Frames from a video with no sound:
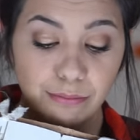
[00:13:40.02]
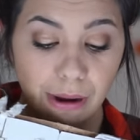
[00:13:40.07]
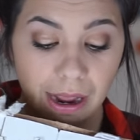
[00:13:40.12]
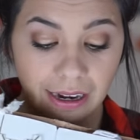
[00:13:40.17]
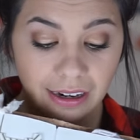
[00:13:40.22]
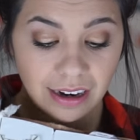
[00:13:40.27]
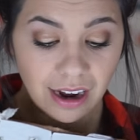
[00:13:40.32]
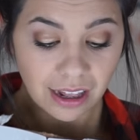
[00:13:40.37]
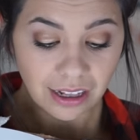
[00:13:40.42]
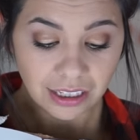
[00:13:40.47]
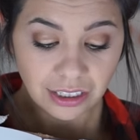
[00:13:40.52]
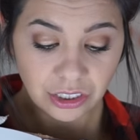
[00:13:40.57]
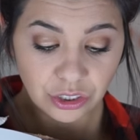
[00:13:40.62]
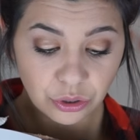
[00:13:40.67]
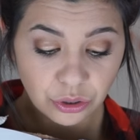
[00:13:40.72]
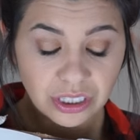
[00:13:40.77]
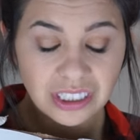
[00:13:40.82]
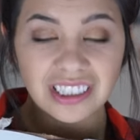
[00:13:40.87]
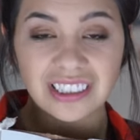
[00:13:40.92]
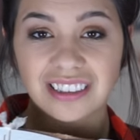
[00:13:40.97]
by golly
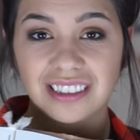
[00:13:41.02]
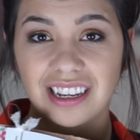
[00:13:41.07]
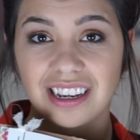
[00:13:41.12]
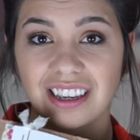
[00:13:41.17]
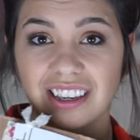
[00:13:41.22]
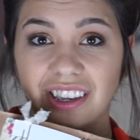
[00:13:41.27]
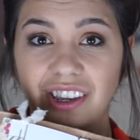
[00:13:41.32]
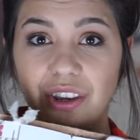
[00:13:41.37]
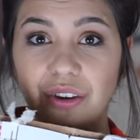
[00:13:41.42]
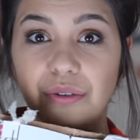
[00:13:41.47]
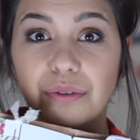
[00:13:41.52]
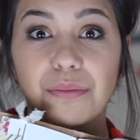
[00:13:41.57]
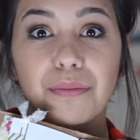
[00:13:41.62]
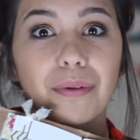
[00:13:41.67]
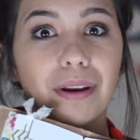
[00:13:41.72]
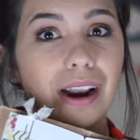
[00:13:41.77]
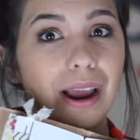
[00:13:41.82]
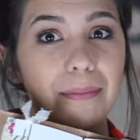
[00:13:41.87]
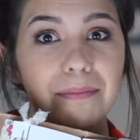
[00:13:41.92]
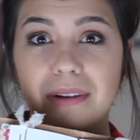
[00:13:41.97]
George is it cute,
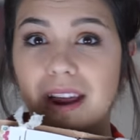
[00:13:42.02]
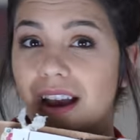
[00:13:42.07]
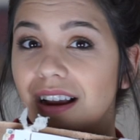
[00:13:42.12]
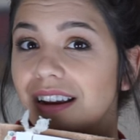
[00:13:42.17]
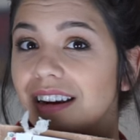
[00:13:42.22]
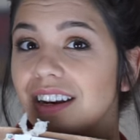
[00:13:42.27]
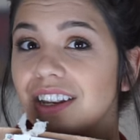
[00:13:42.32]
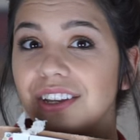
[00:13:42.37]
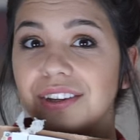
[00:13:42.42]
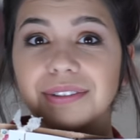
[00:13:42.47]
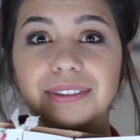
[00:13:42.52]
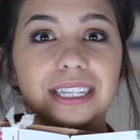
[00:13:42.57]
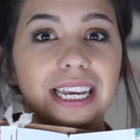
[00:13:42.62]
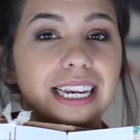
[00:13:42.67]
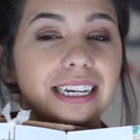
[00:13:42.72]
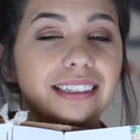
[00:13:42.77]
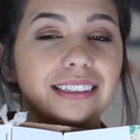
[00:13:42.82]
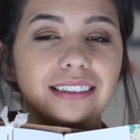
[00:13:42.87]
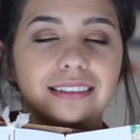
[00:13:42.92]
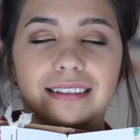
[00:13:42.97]
but I'm not going to use
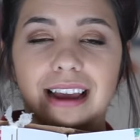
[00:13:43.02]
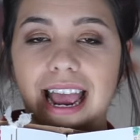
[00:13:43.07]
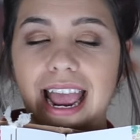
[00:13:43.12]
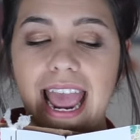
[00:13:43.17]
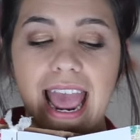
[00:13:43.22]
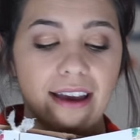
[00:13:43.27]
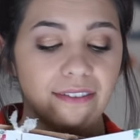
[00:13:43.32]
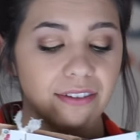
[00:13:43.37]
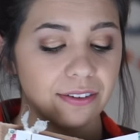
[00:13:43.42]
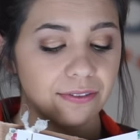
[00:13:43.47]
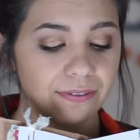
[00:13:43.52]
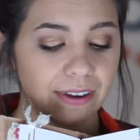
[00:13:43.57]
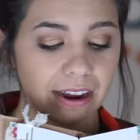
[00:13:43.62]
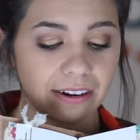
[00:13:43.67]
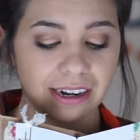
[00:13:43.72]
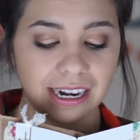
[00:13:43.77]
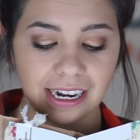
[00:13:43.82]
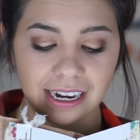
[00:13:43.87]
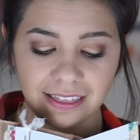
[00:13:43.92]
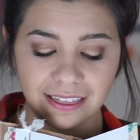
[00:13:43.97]
it. I haven't
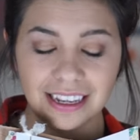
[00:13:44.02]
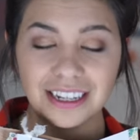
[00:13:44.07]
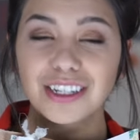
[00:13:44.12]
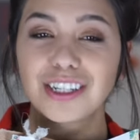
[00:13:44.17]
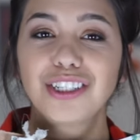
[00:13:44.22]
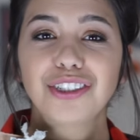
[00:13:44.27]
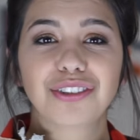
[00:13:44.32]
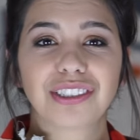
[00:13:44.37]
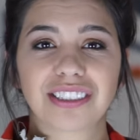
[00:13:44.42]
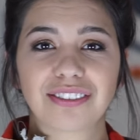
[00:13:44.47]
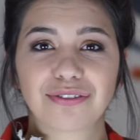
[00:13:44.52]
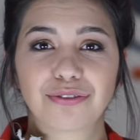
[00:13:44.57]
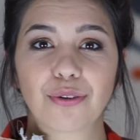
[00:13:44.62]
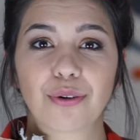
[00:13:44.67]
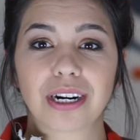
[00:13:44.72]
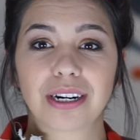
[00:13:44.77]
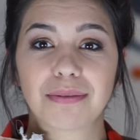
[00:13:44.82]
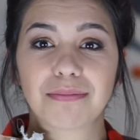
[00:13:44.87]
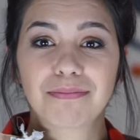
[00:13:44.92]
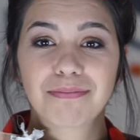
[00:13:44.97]
found anything to use it
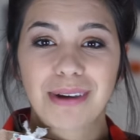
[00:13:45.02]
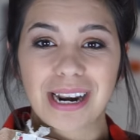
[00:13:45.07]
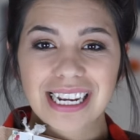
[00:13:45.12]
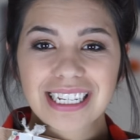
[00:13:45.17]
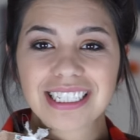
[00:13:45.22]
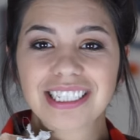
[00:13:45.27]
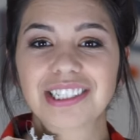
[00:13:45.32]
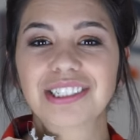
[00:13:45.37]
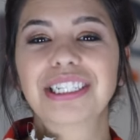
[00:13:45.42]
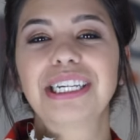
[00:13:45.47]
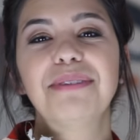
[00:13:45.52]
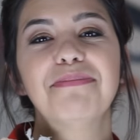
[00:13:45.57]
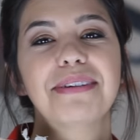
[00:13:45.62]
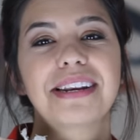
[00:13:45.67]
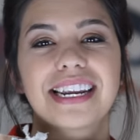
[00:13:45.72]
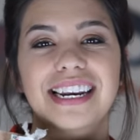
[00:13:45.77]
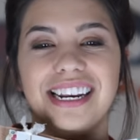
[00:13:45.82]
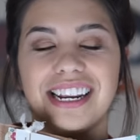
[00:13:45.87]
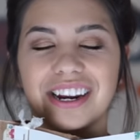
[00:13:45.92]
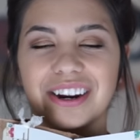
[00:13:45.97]
for, but I still keep
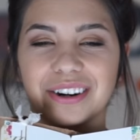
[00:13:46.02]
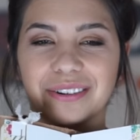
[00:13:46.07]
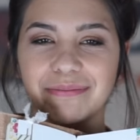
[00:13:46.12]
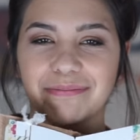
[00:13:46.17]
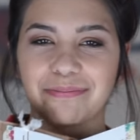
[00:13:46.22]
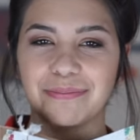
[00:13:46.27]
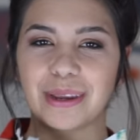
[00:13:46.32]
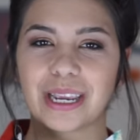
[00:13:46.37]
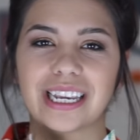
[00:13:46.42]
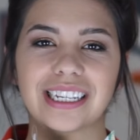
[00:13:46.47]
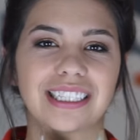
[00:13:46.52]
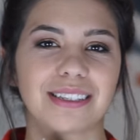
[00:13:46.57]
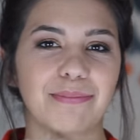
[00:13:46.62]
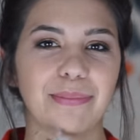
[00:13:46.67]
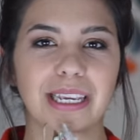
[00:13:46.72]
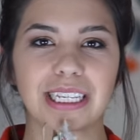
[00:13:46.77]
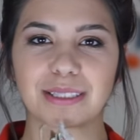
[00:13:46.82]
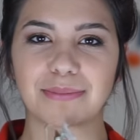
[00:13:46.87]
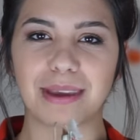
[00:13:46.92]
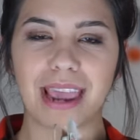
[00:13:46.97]
it in here because it
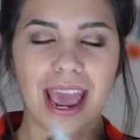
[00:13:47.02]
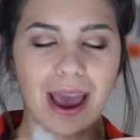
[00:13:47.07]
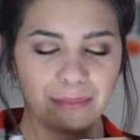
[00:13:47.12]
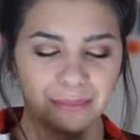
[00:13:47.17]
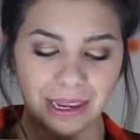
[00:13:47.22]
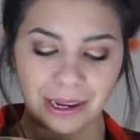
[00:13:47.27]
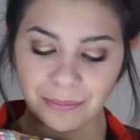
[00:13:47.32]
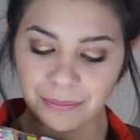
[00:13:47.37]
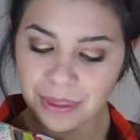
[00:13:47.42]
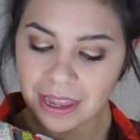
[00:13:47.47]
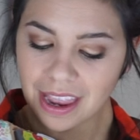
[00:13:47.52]
makes me happy.